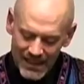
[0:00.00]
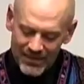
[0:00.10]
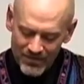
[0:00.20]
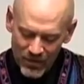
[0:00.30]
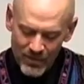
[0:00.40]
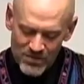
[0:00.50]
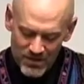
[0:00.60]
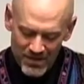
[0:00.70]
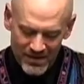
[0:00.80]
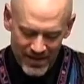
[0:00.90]
got to give the Mormons
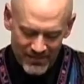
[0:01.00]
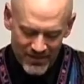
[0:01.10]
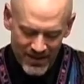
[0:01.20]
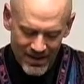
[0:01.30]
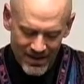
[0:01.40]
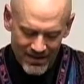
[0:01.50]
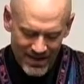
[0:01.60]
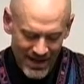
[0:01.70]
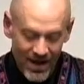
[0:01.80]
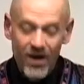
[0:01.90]
one thing.
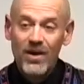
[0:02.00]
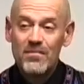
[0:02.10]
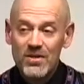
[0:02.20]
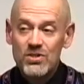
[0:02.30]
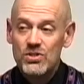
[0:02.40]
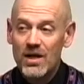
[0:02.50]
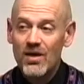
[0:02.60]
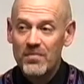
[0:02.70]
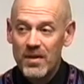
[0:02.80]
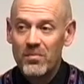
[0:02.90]
They are a
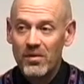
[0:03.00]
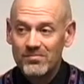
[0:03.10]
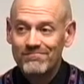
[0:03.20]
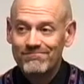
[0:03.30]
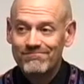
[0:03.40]
missionary people.